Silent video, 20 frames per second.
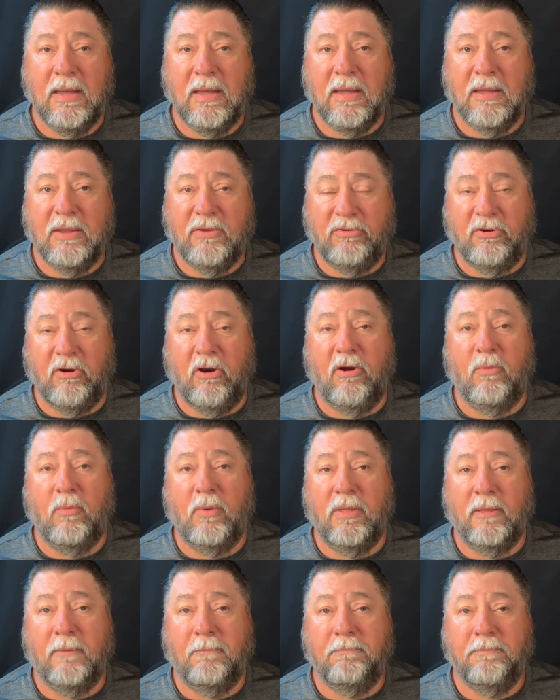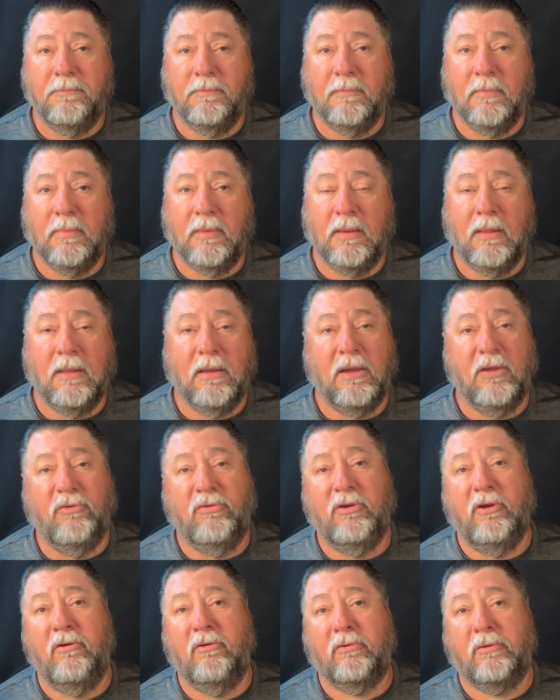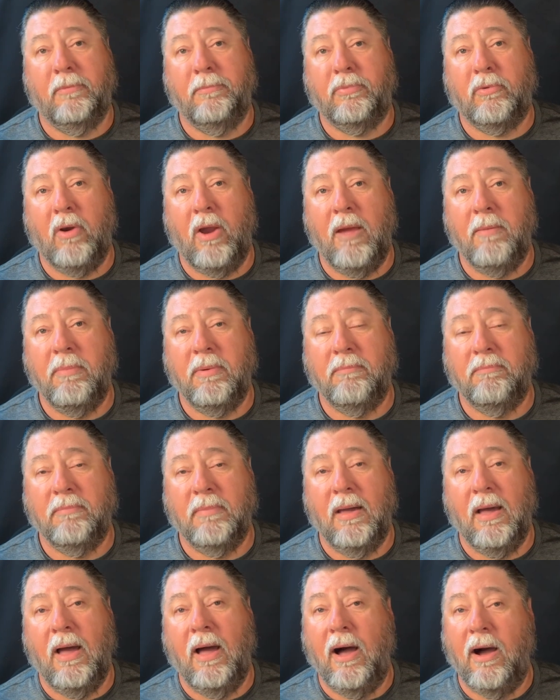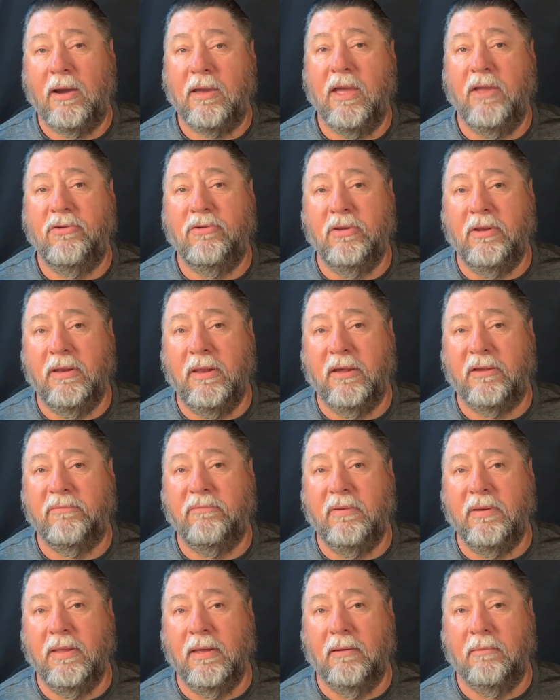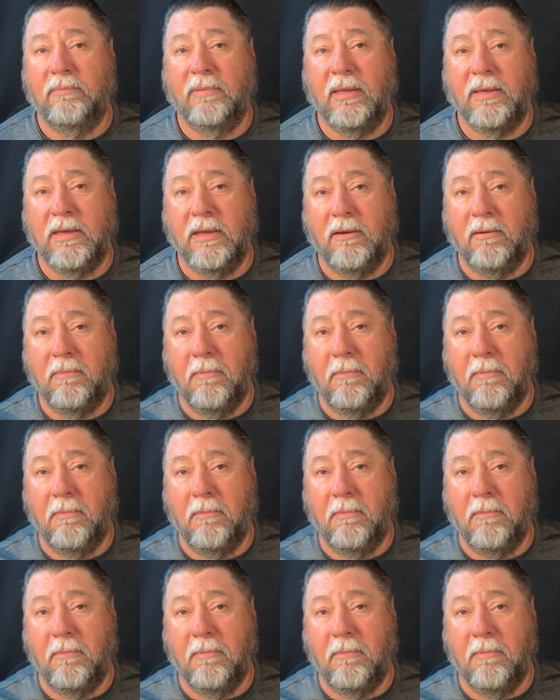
Share it with them. Consider subscribing. I'll catch you in the next video. Thank you.